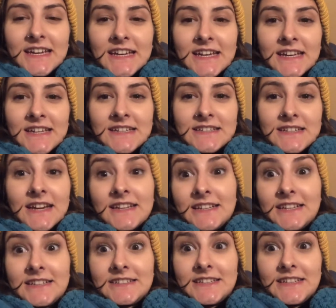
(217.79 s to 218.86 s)
and I
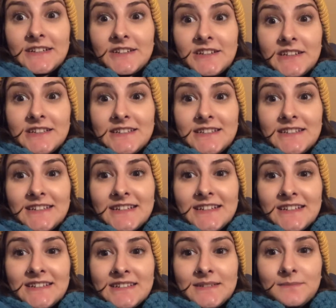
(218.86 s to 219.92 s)
needed to hear it,
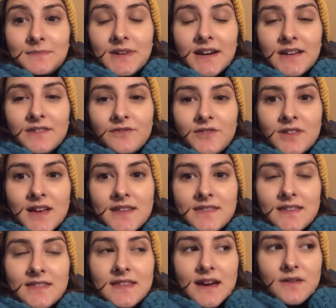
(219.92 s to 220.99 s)
and I'm kind of glad
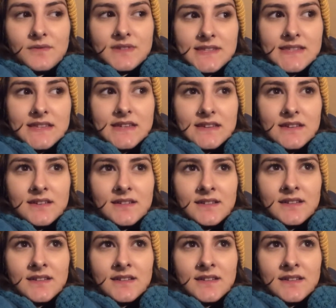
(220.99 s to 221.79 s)
that that was the